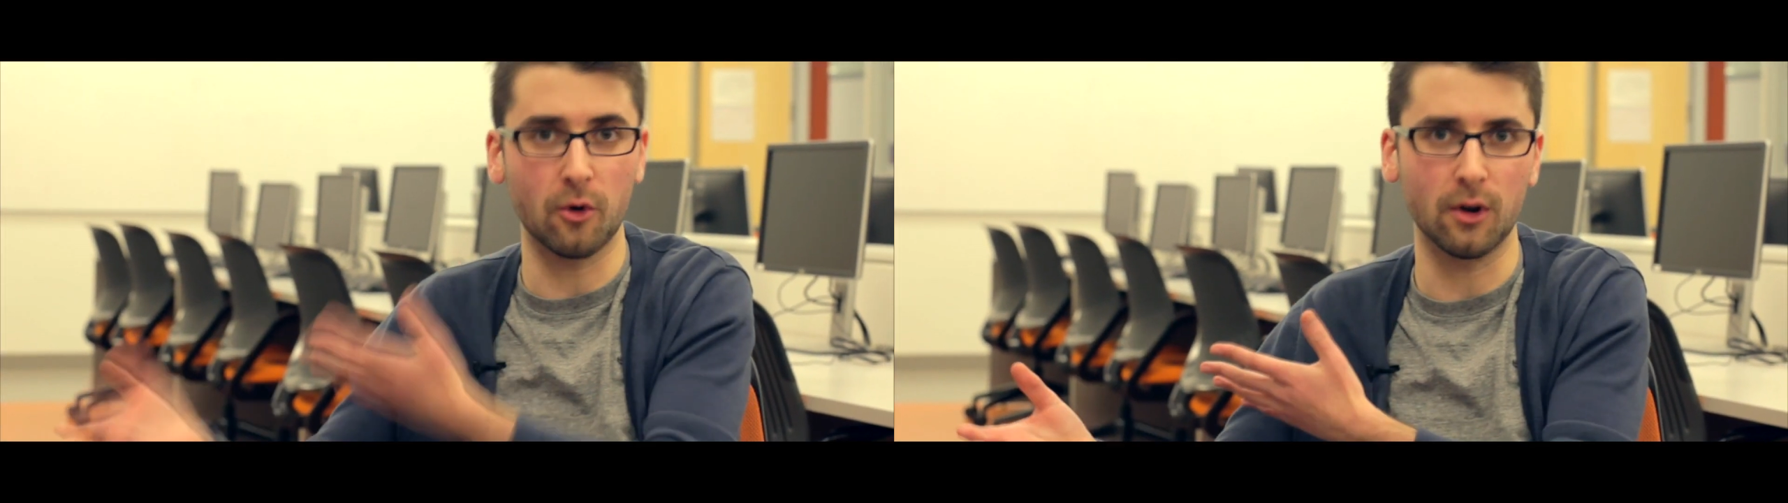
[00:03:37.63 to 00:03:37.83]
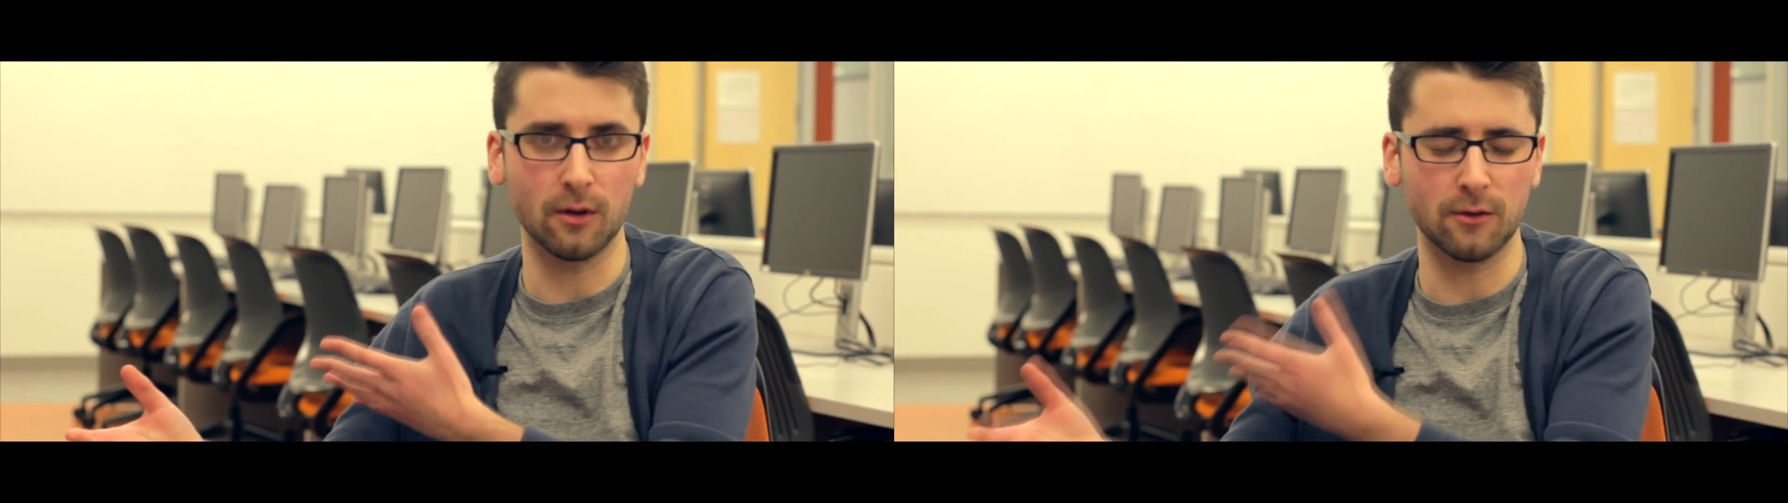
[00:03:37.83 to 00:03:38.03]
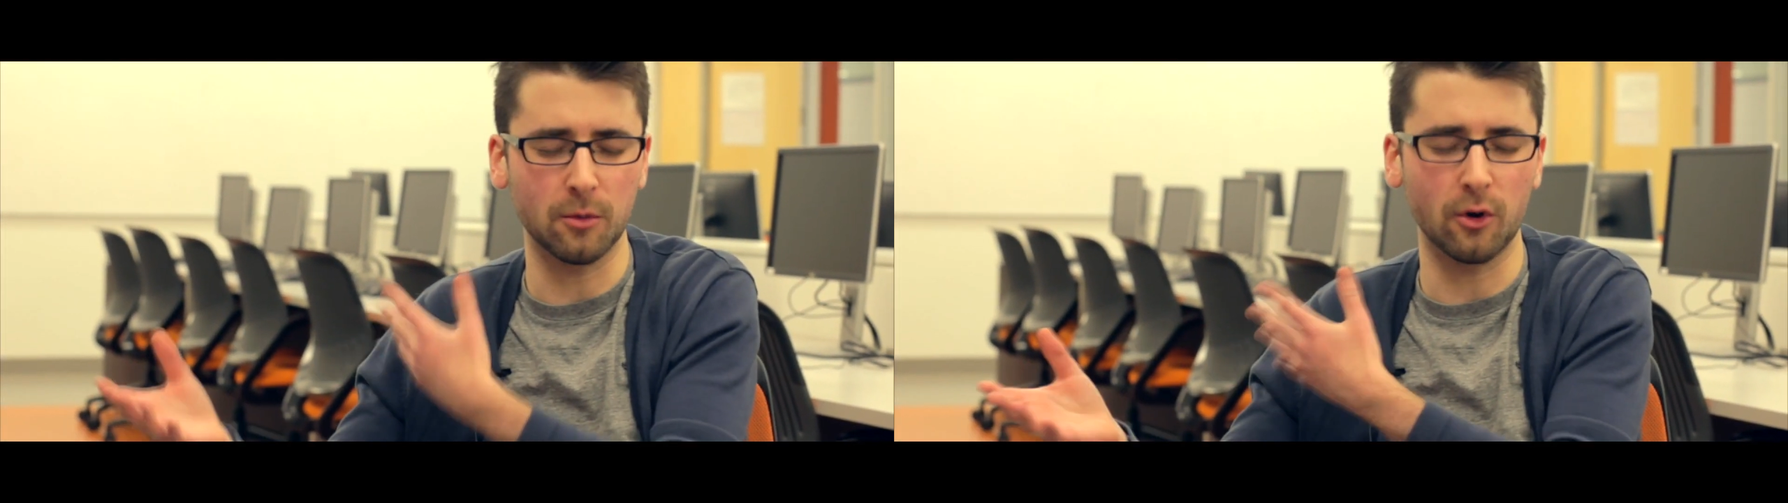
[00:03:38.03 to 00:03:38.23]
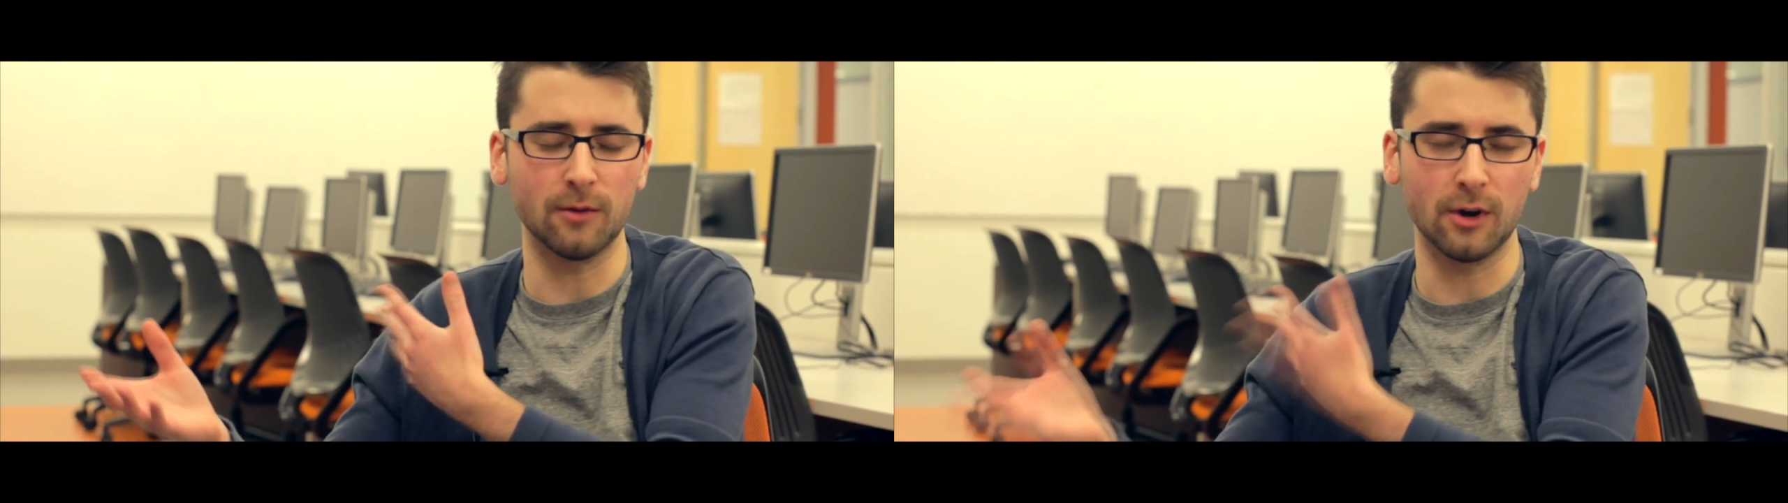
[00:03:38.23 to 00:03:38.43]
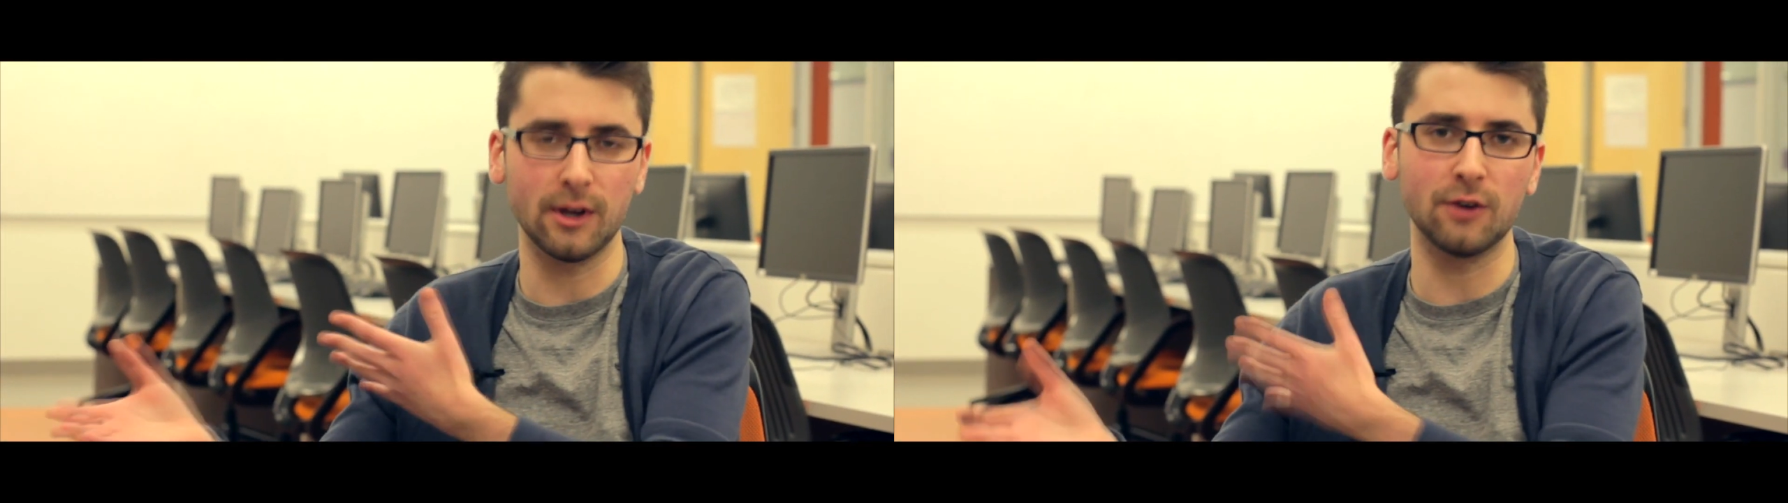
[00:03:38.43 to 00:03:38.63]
the support of our